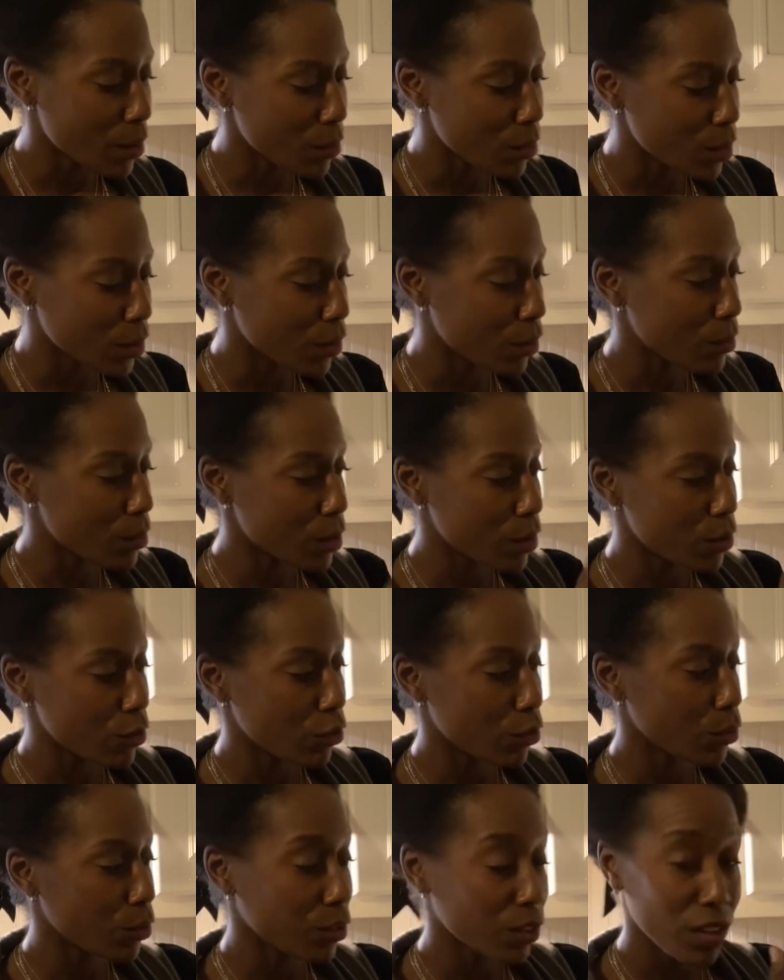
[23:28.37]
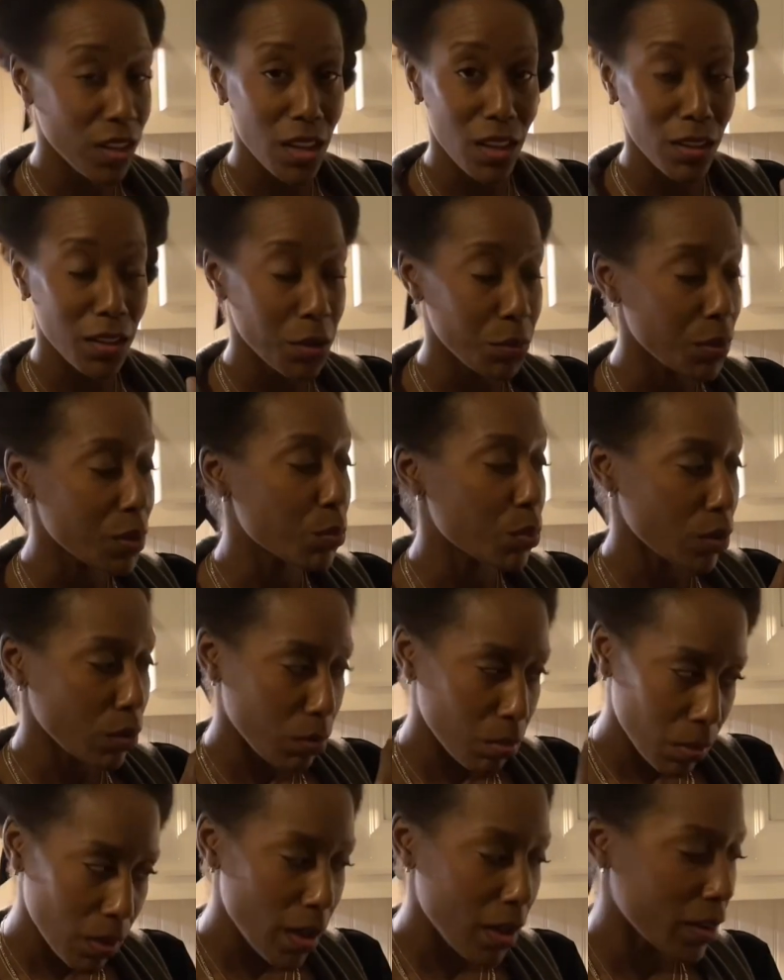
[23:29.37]
The juice, the liquid will
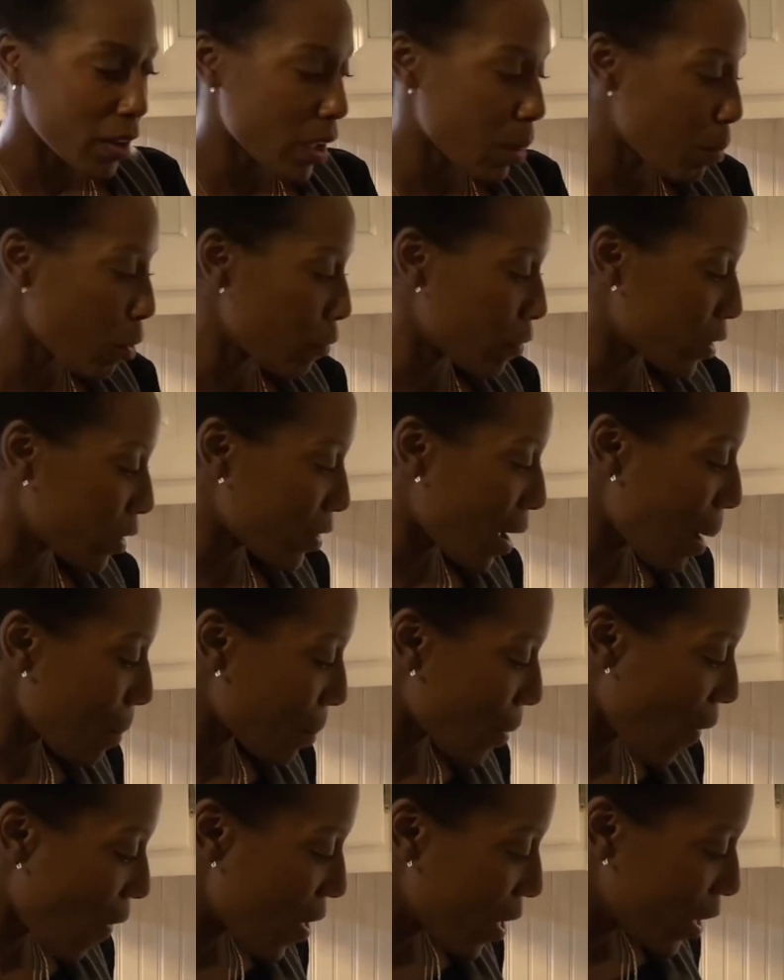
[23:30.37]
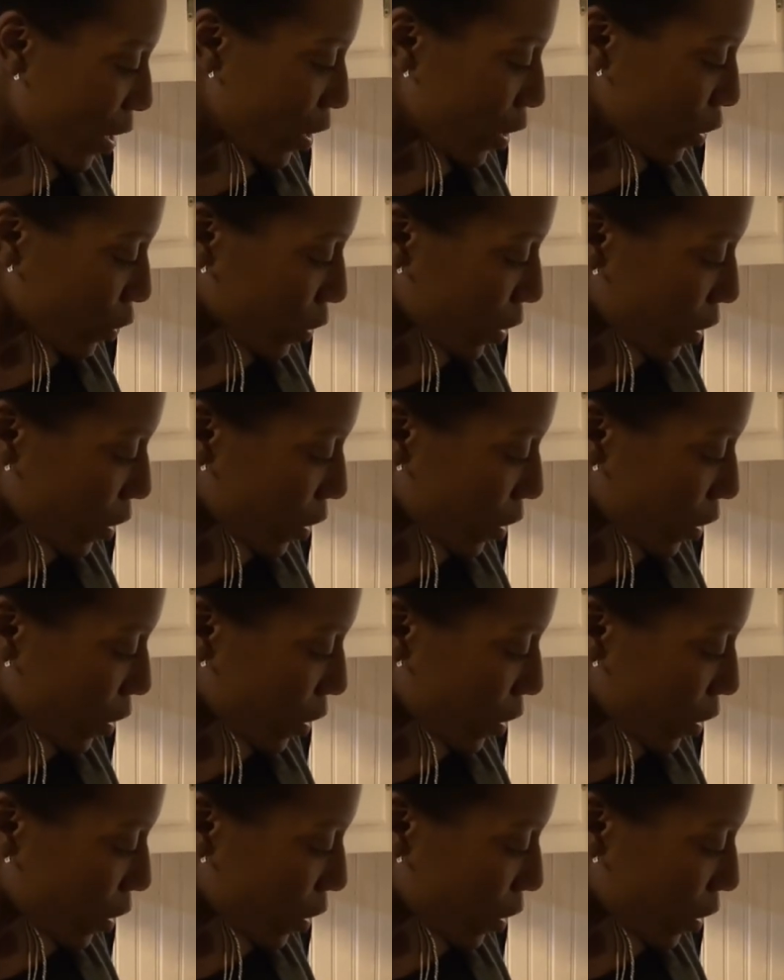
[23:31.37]
kind of come over the top. So I